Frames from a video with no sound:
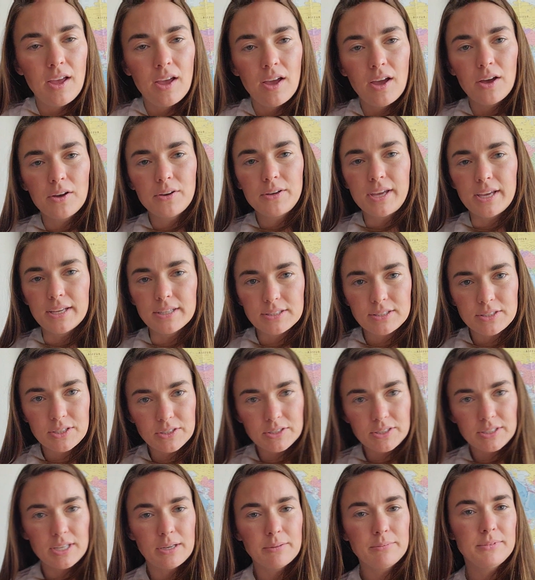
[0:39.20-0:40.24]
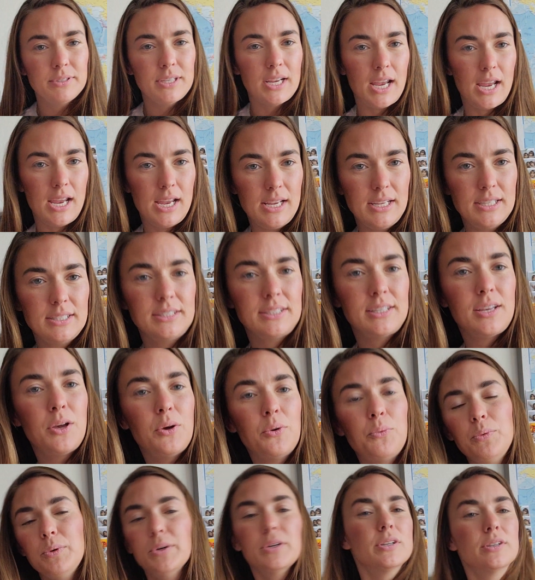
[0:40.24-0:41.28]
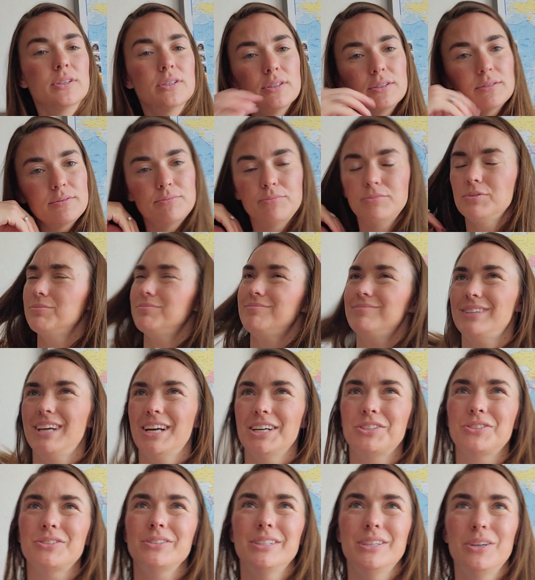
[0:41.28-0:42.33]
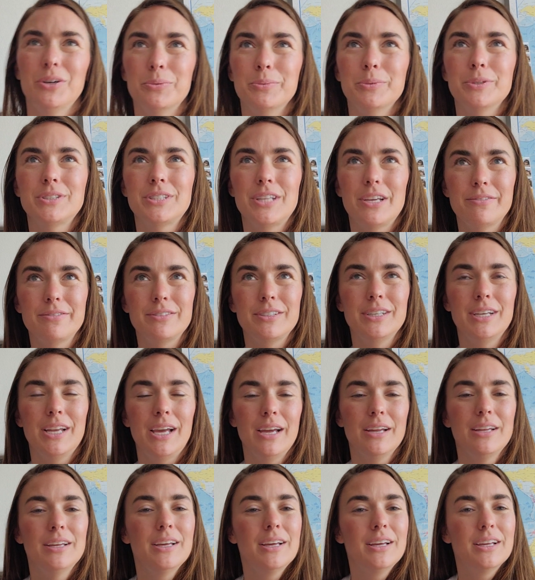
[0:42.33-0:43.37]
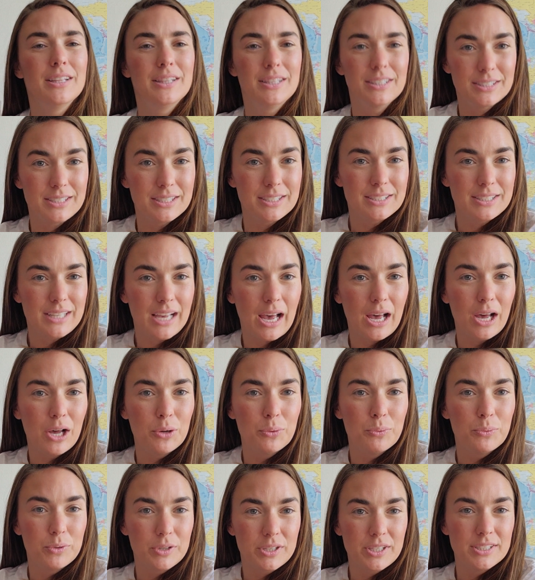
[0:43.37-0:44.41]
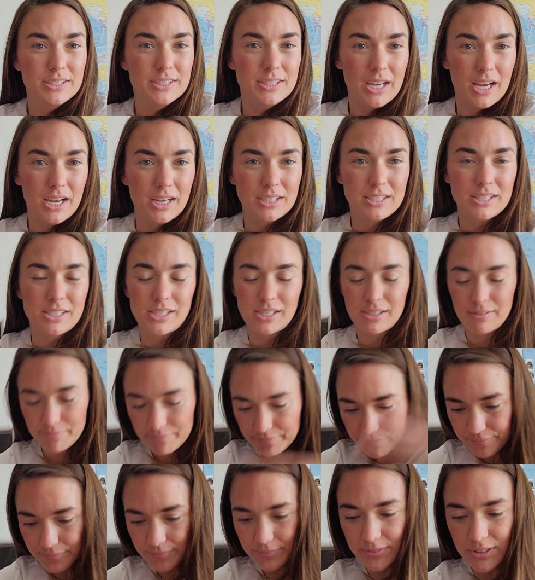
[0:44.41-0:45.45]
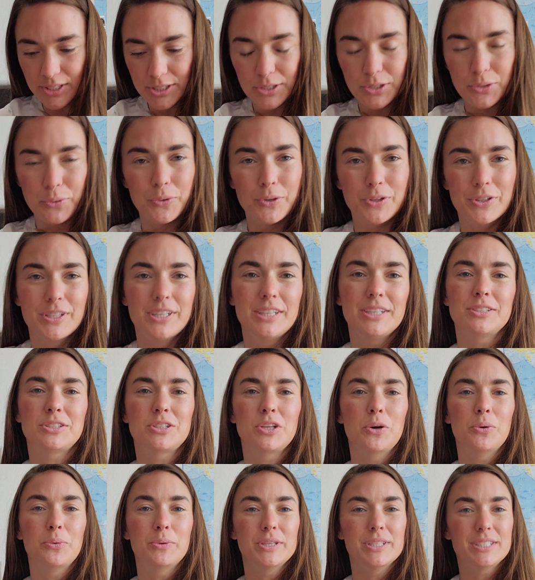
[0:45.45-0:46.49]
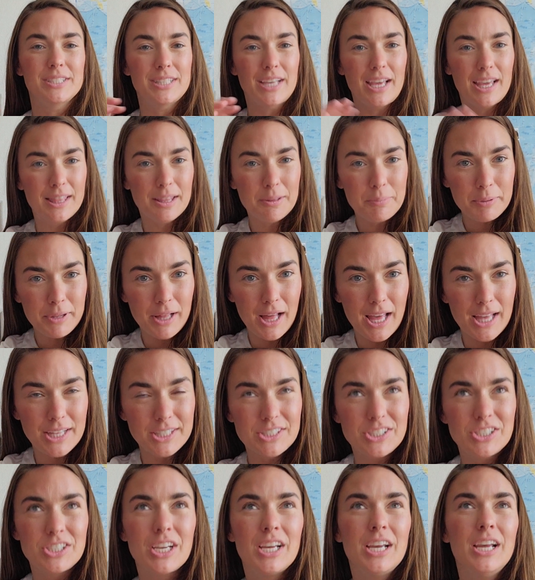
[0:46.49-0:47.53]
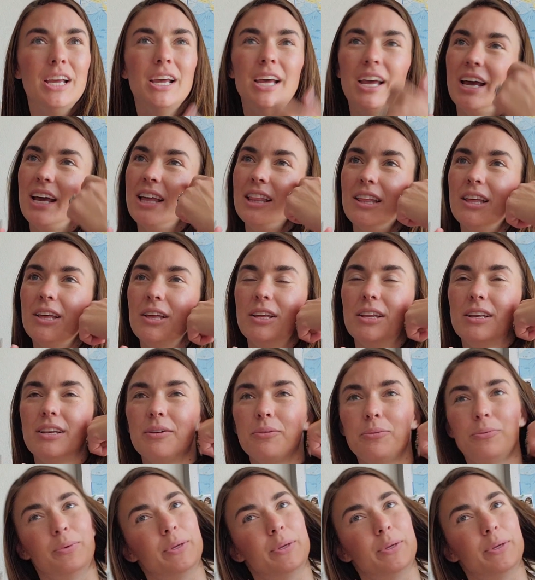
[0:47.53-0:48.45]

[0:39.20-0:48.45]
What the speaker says: Okay, so some days actually almost every day, this is how we'll conduct the schooling. So we say the pledge, and then